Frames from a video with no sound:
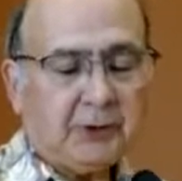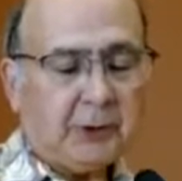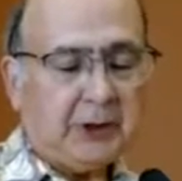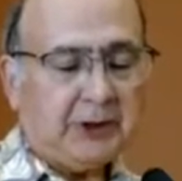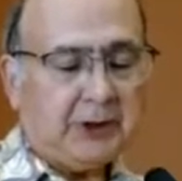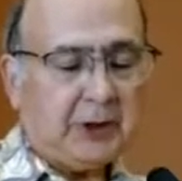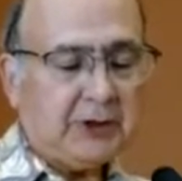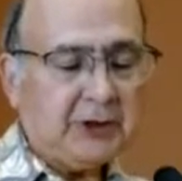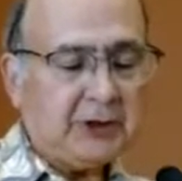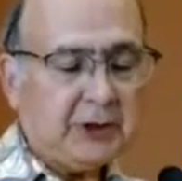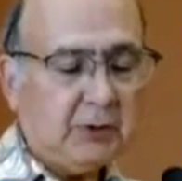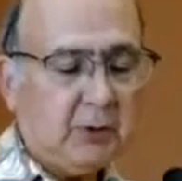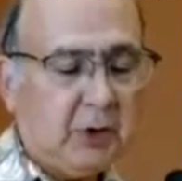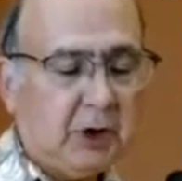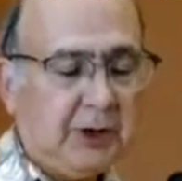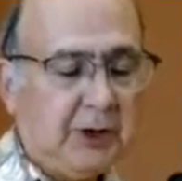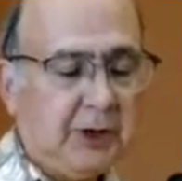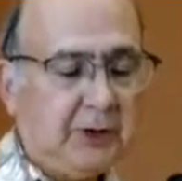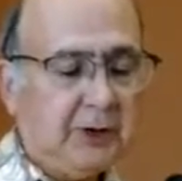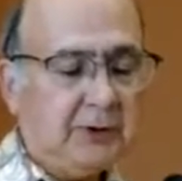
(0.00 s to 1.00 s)
3,000
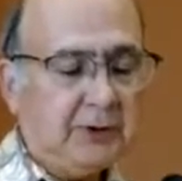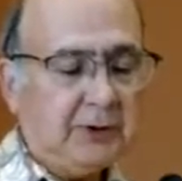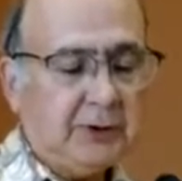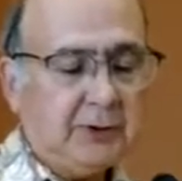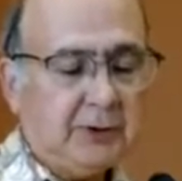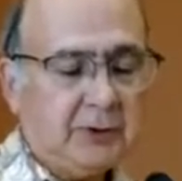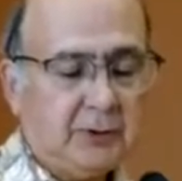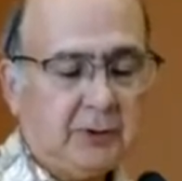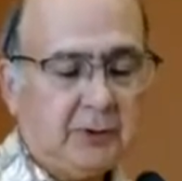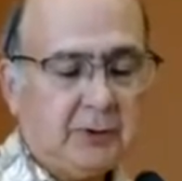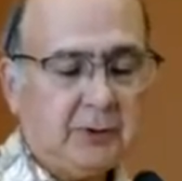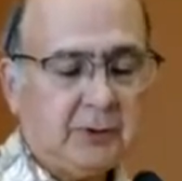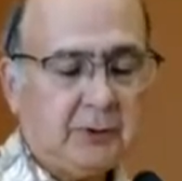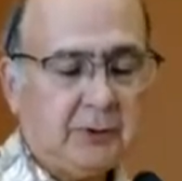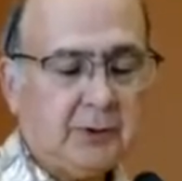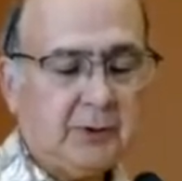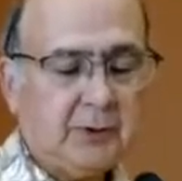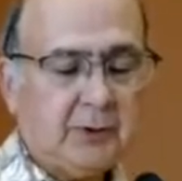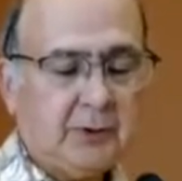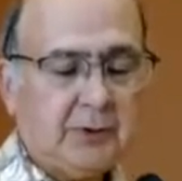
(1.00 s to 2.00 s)
miles,
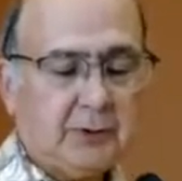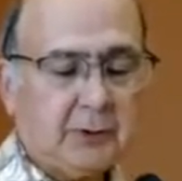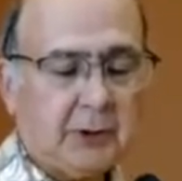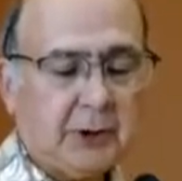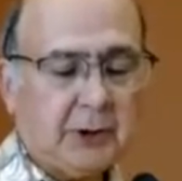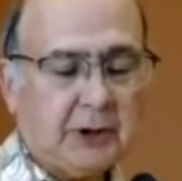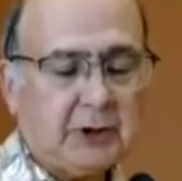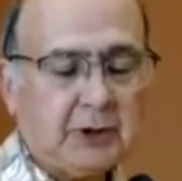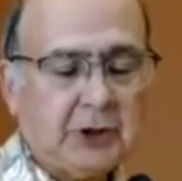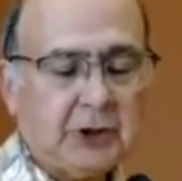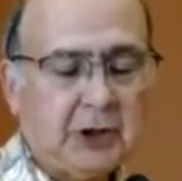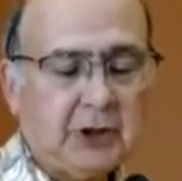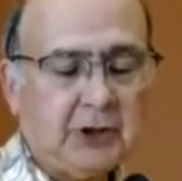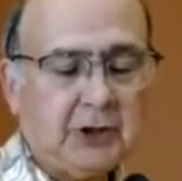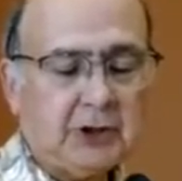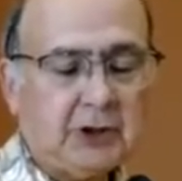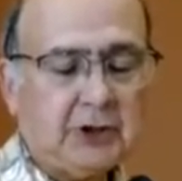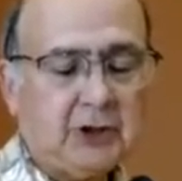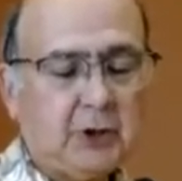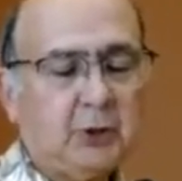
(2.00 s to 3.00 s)
throwing
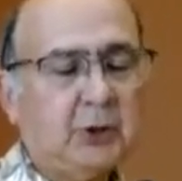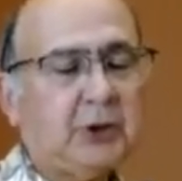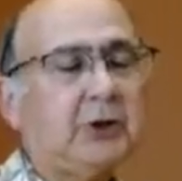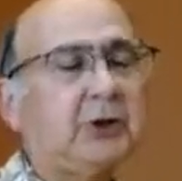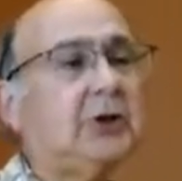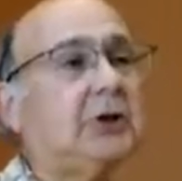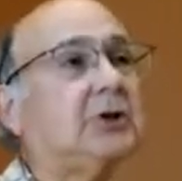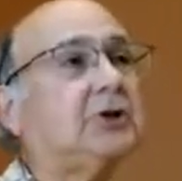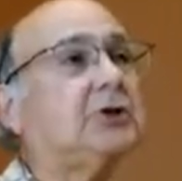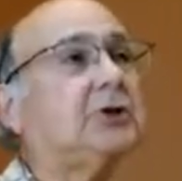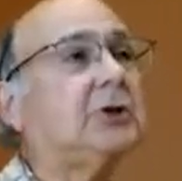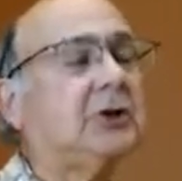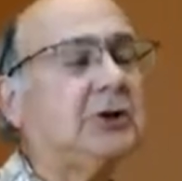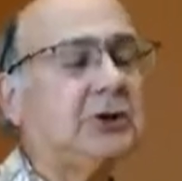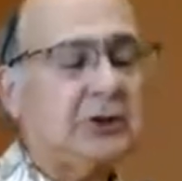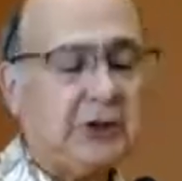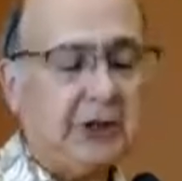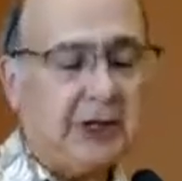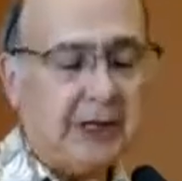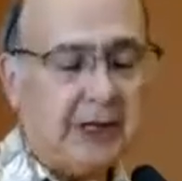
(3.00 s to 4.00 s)
change into a dish
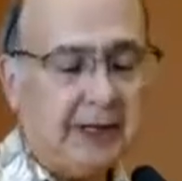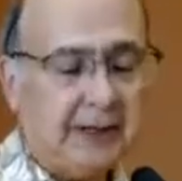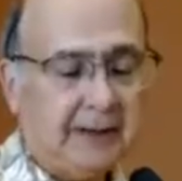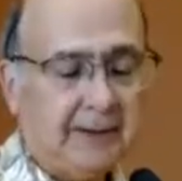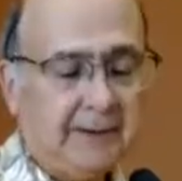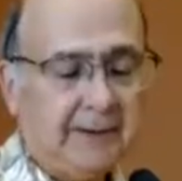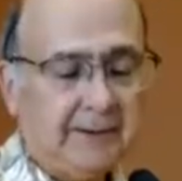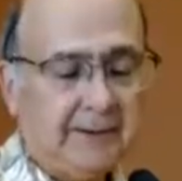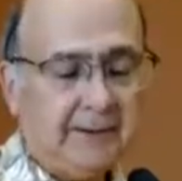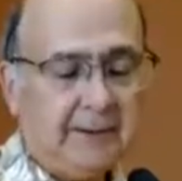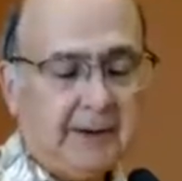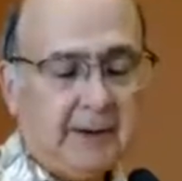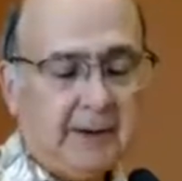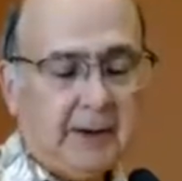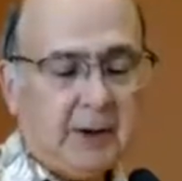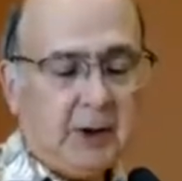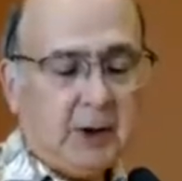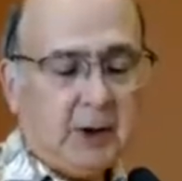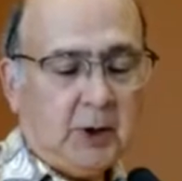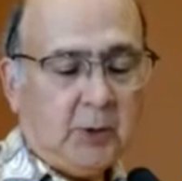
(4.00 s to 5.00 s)
each day,
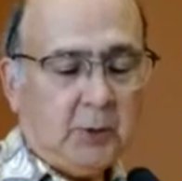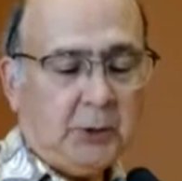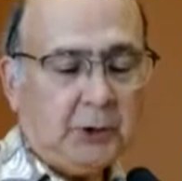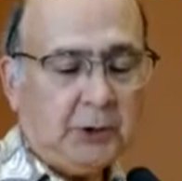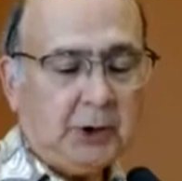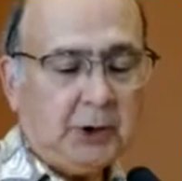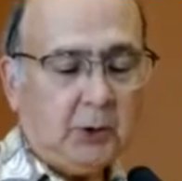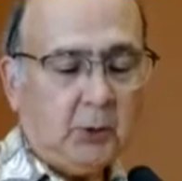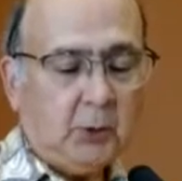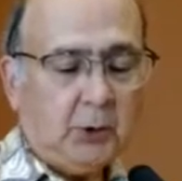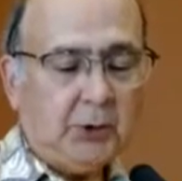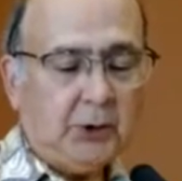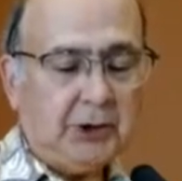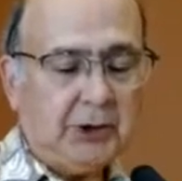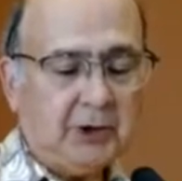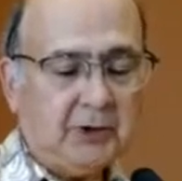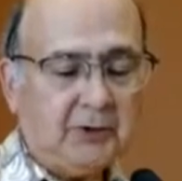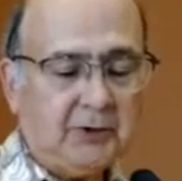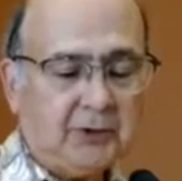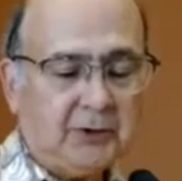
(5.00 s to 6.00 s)
putting wood
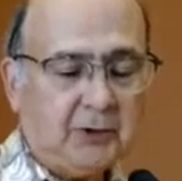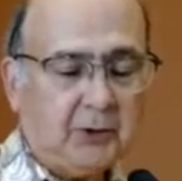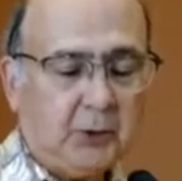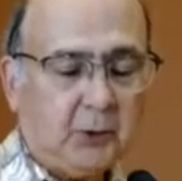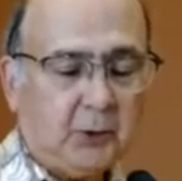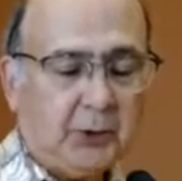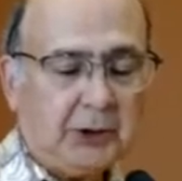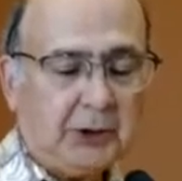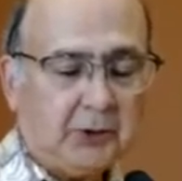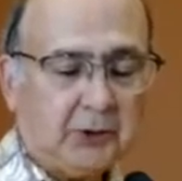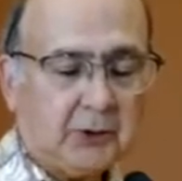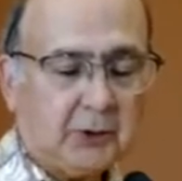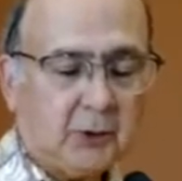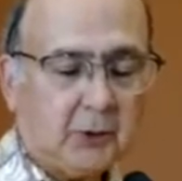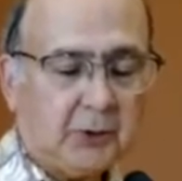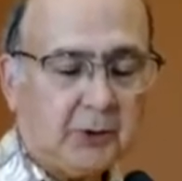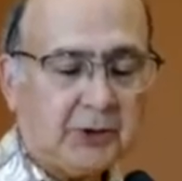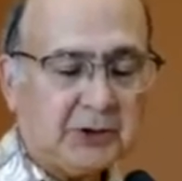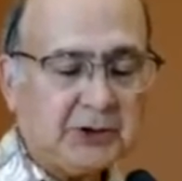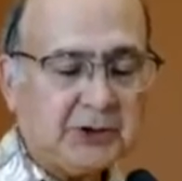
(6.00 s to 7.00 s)
in for the winter
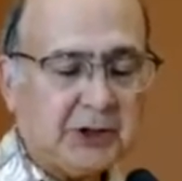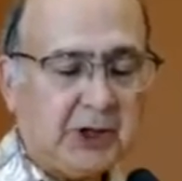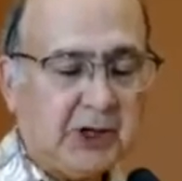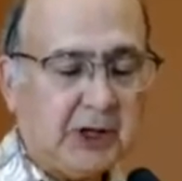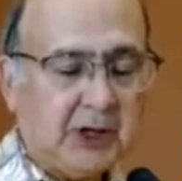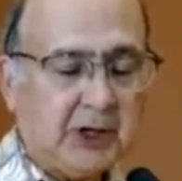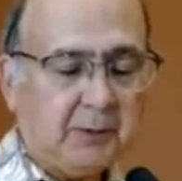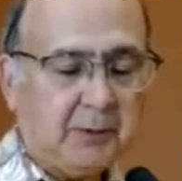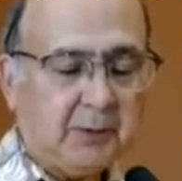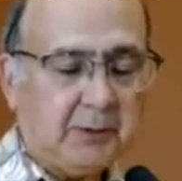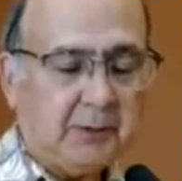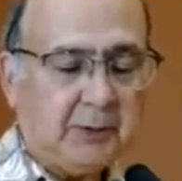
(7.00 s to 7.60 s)
were the same.